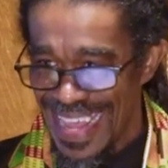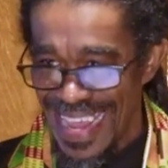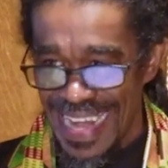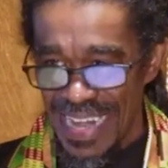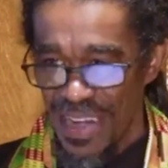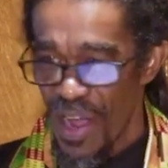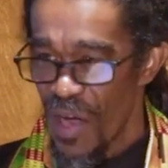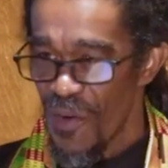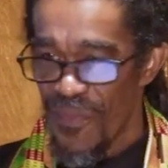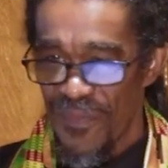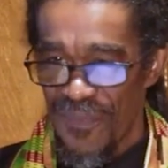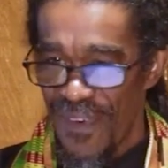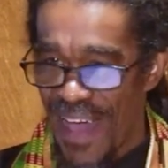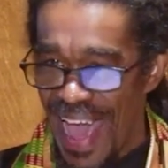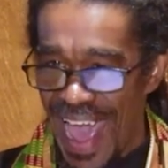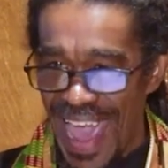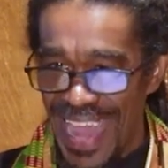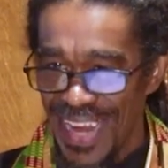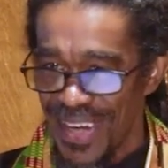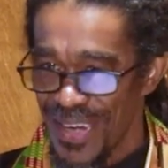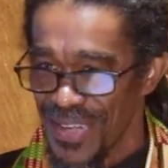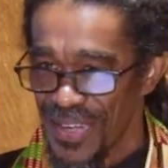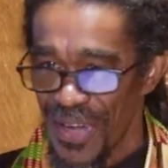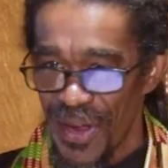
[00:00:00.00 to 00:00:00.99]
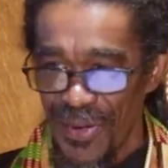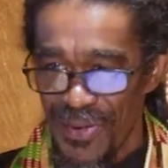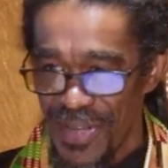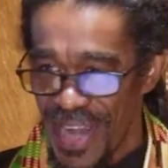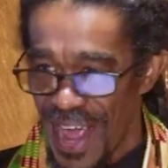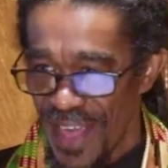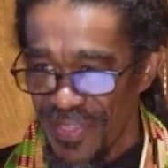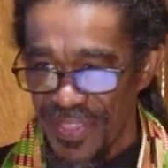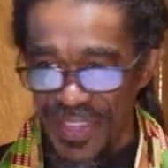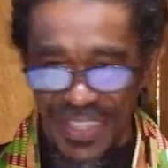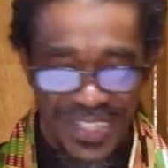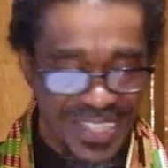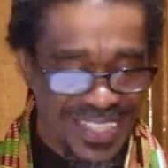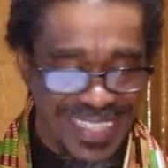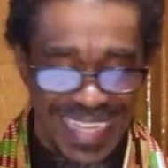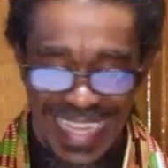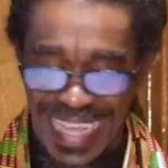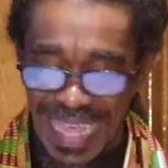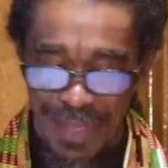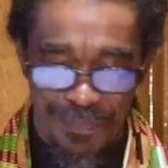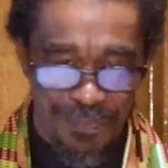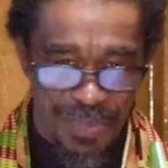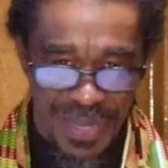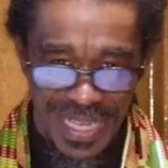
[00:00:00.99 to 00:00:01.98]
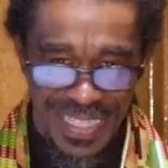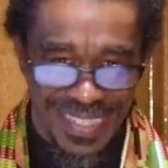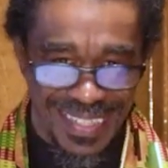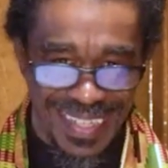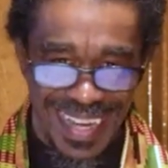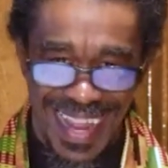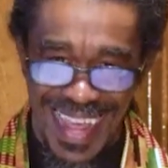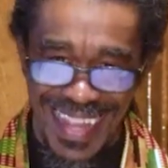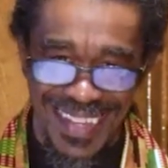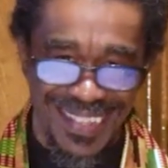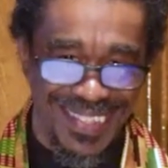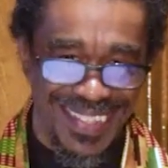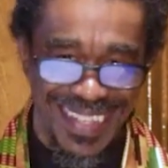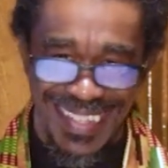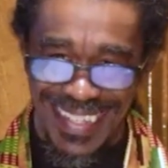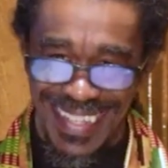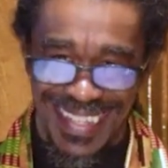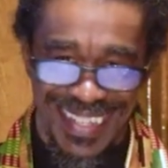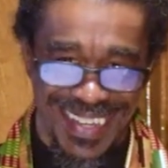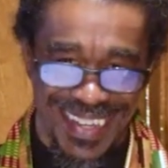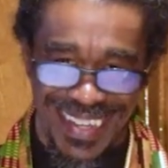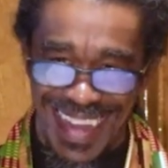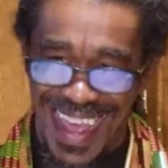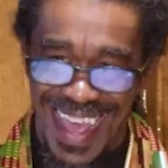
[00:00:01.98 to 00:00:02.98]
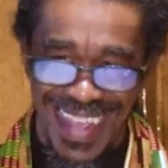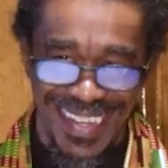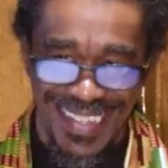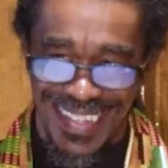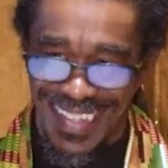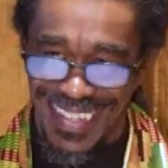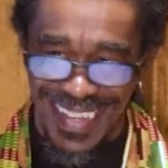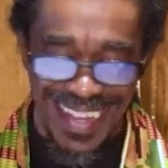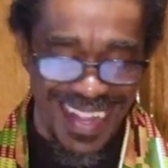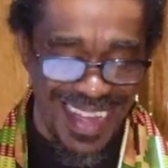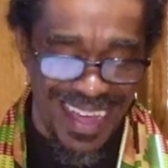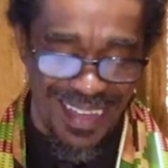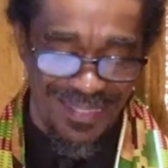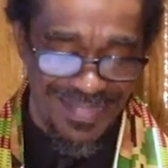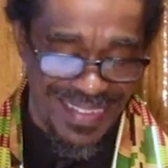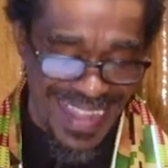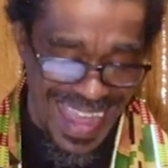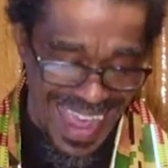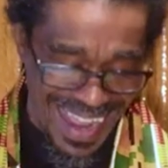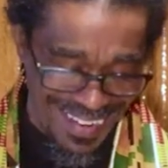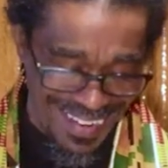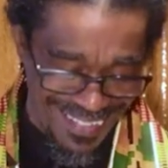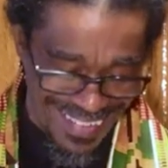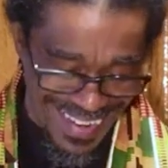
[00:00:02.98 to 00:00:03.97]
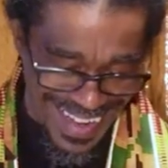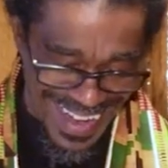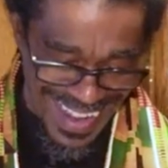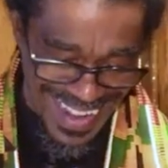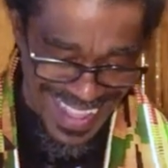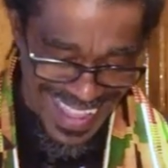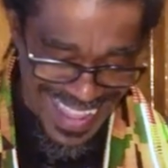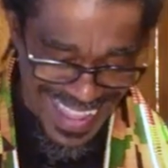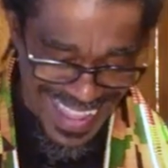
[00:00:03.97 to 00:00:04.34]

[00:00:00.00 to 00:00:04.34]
No fire, no nothing, just to get pizza. And I used to love that, right?